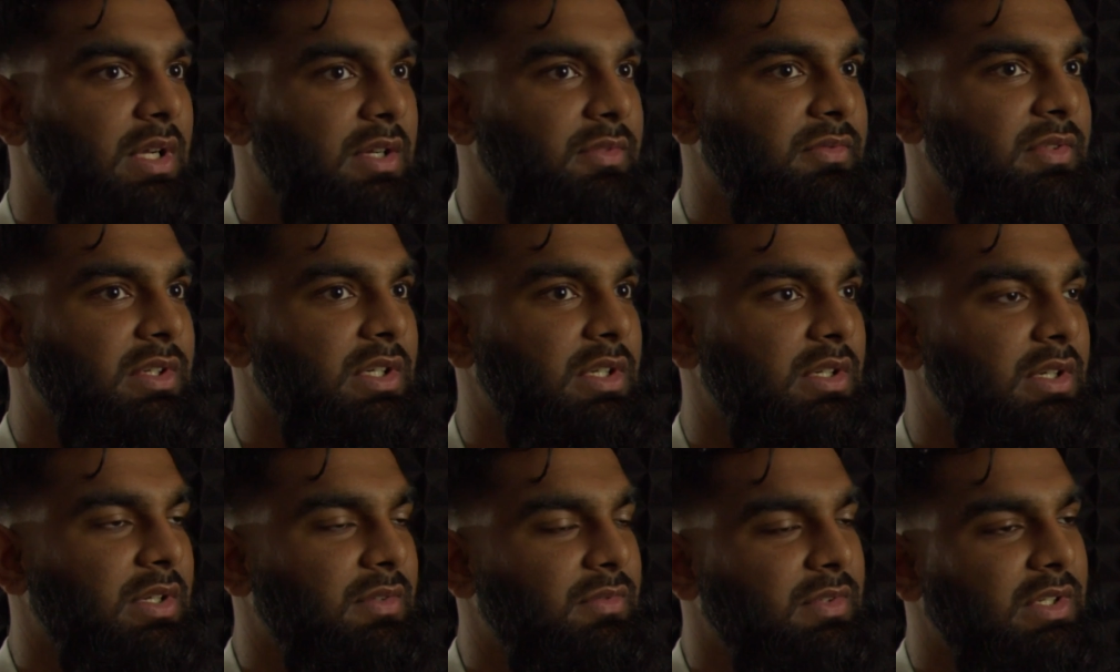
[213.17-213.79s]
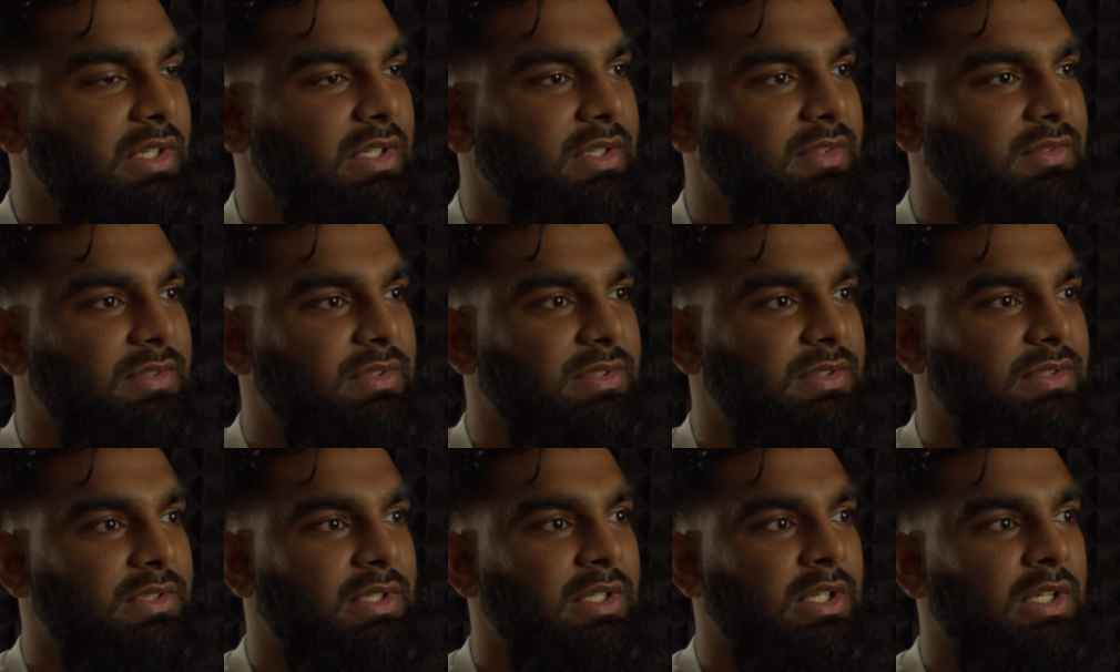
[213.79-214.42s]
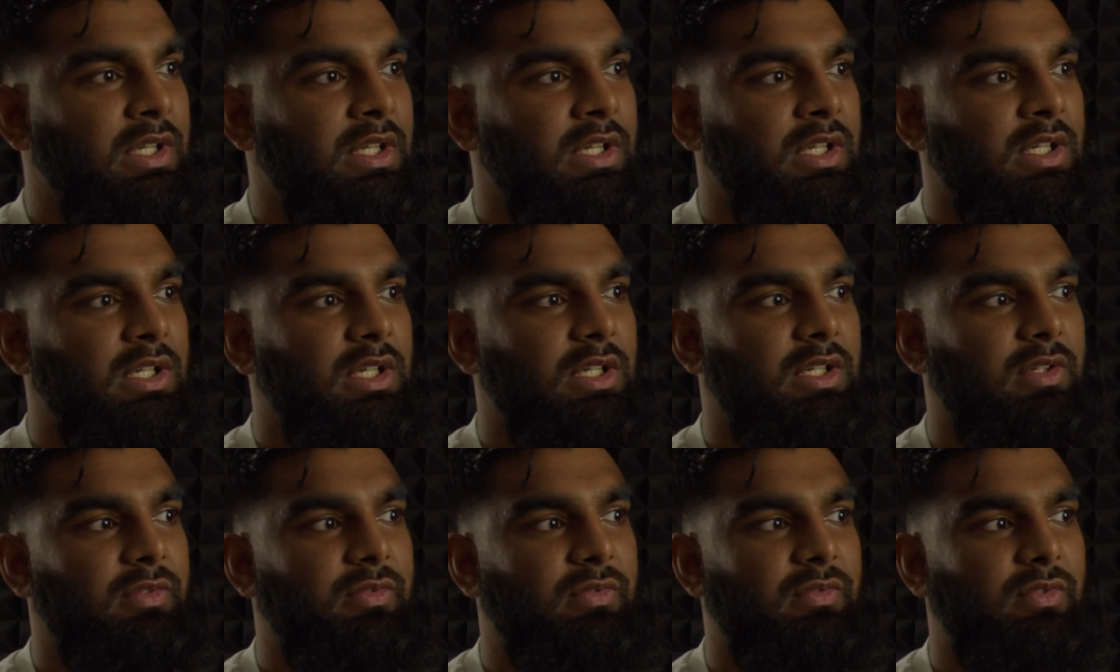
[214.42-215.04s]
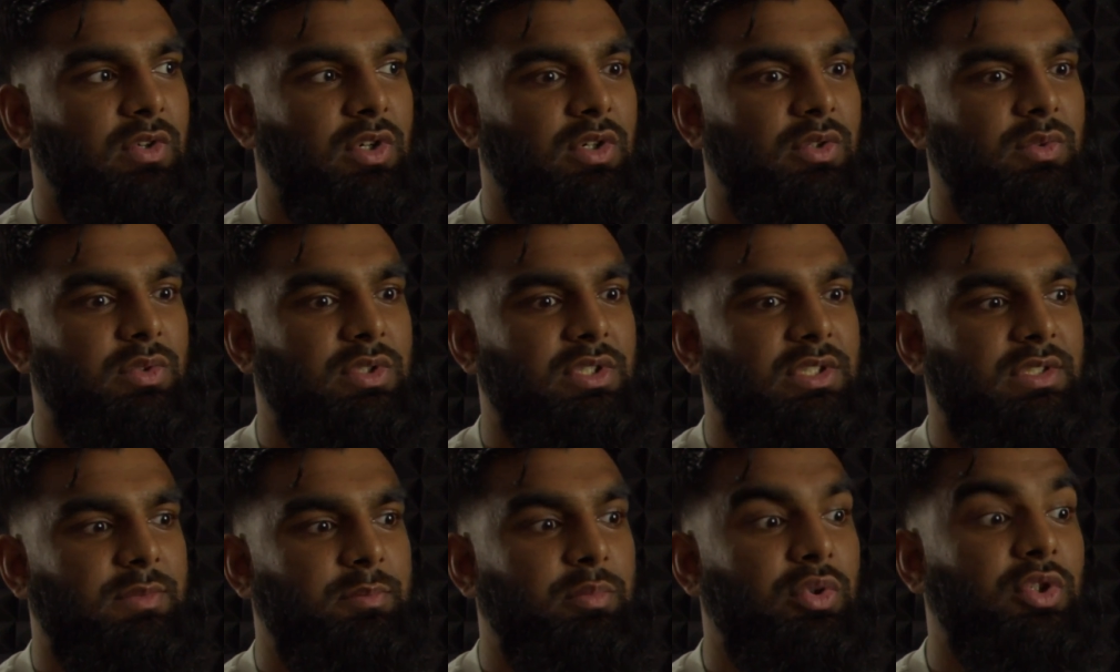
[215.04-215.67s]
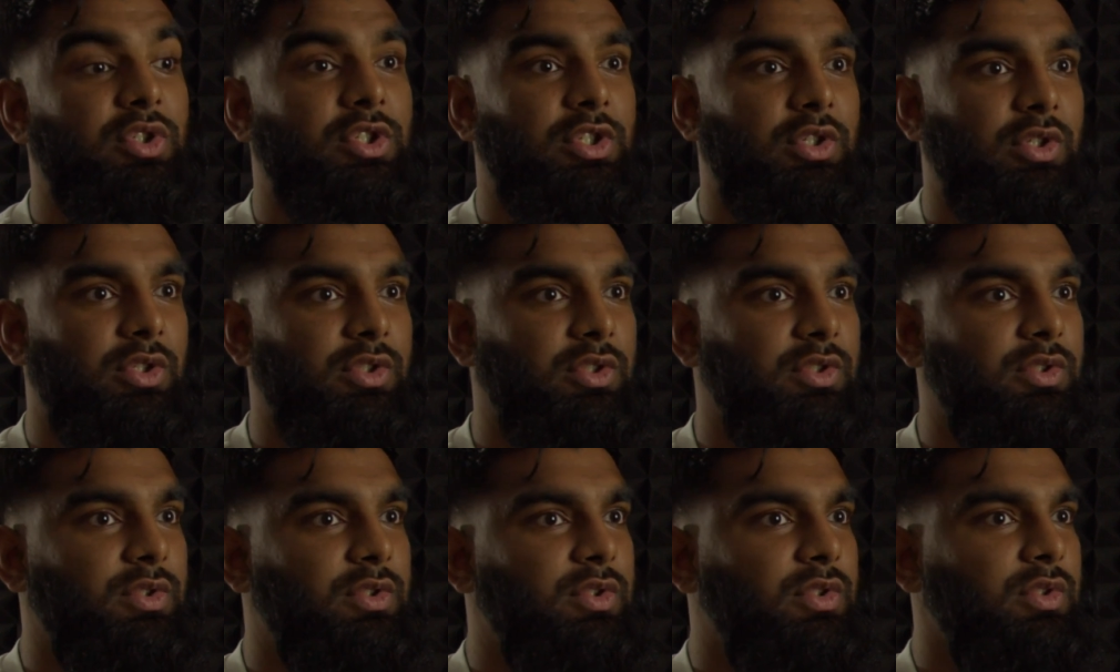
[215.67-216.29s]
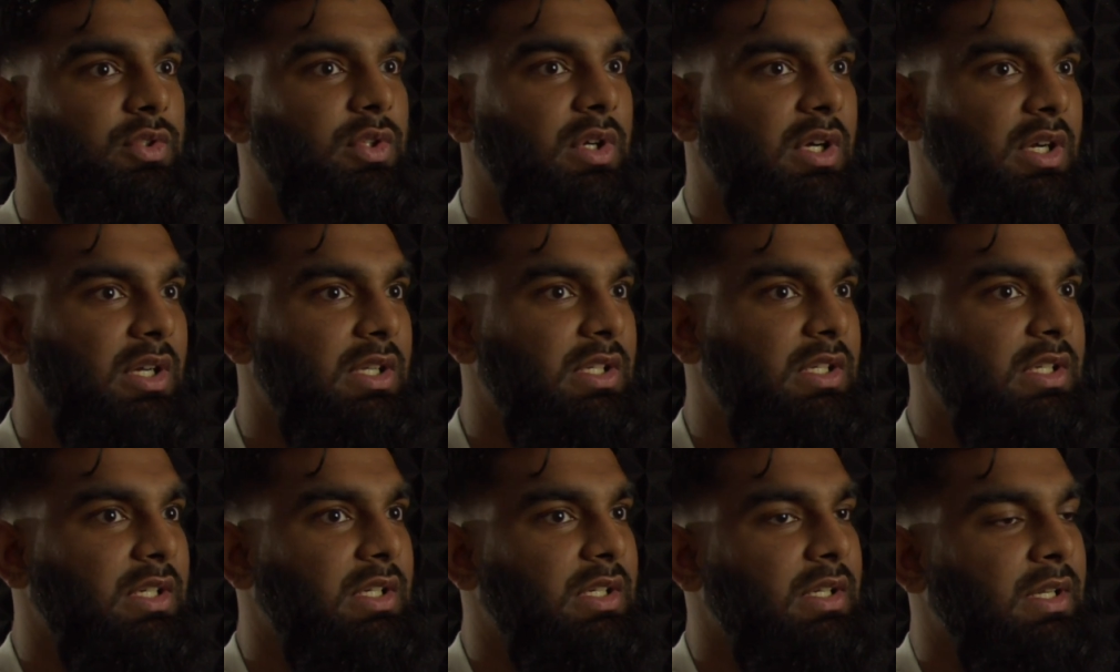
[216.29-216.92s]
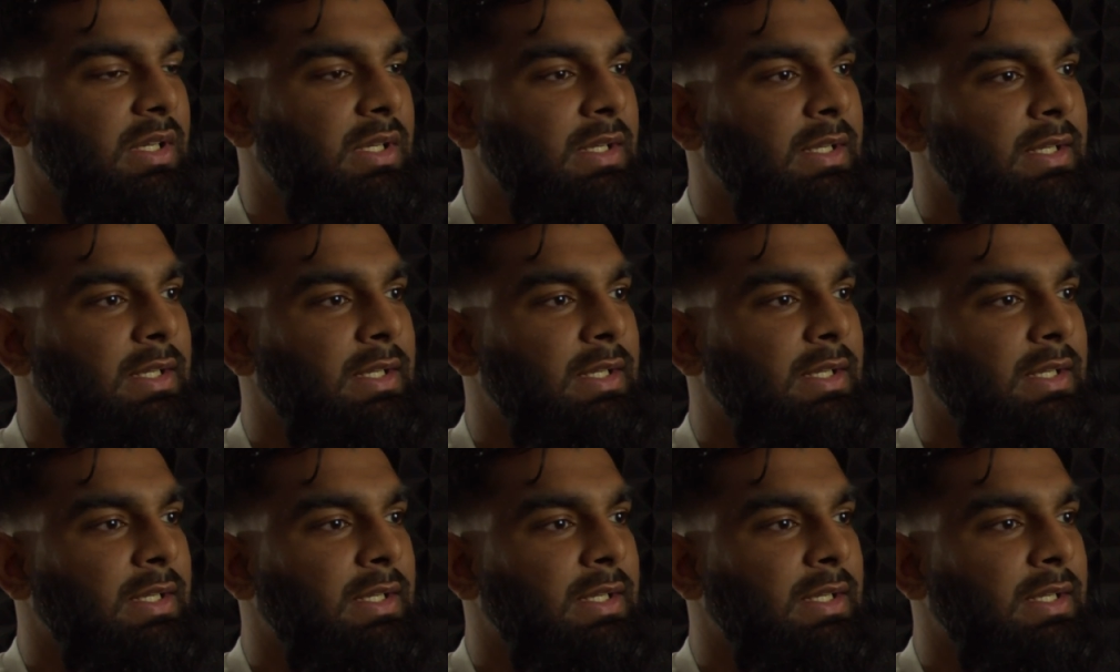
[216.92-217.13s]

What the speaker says: I think if coaches push it on you too early,